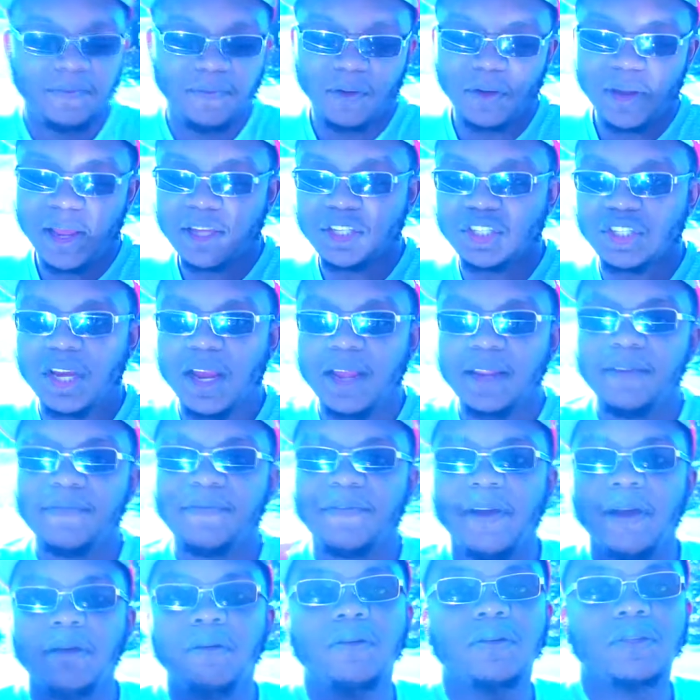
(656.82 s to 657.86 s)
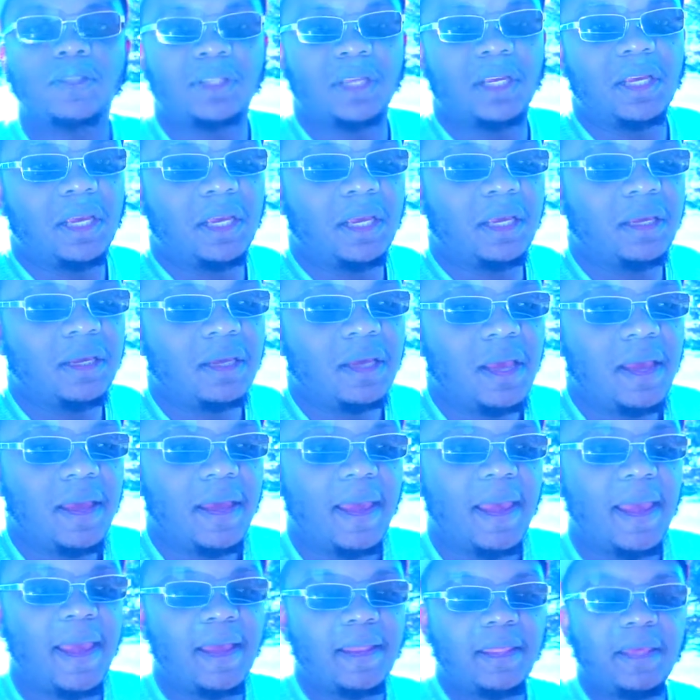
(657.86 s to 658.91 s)
for that shiny Ferroseed,
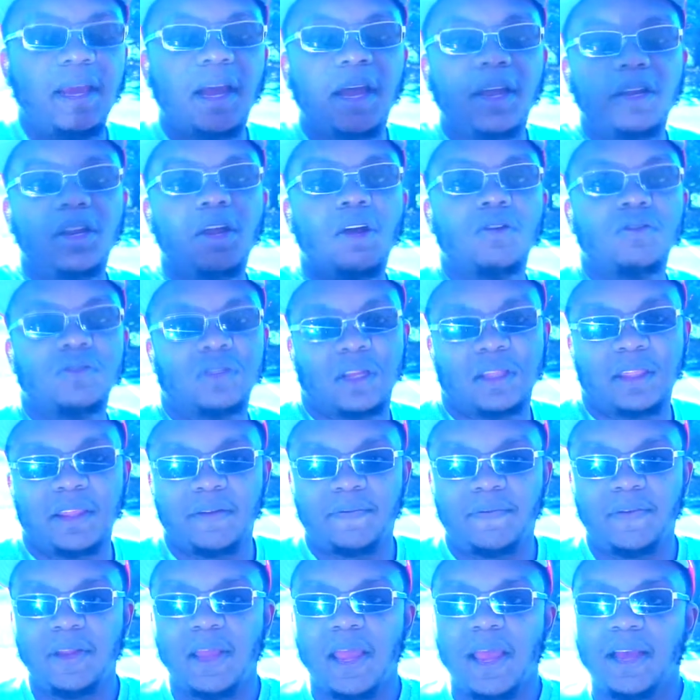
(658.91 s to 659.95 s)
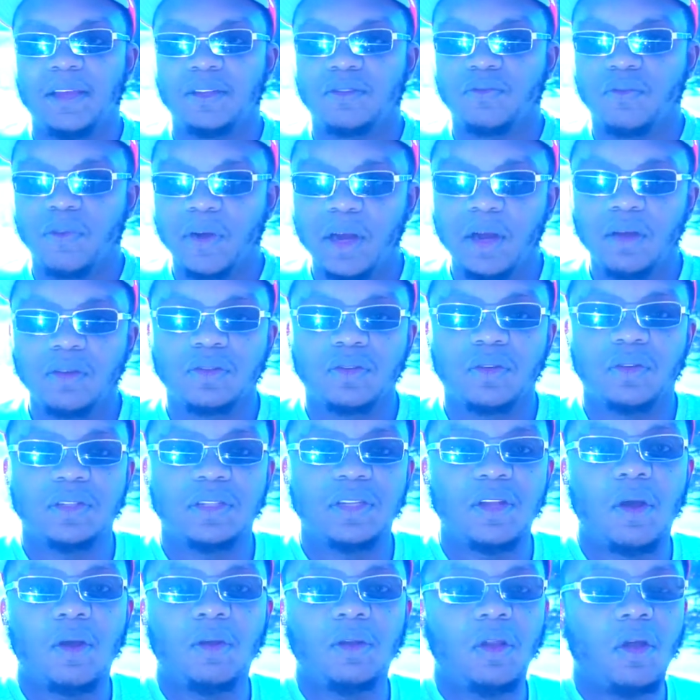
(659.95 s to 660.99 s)
and the unknowns are different as well. So it's
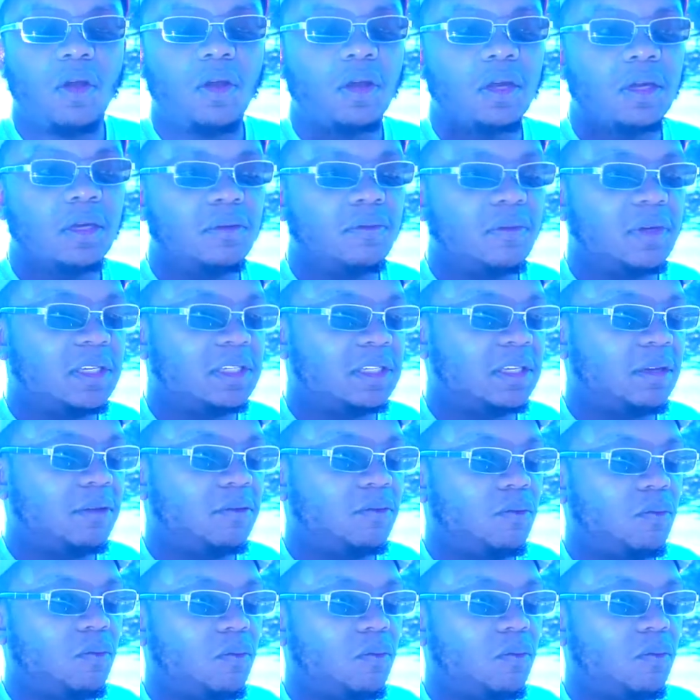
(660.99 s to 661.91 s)
no longer, what is it,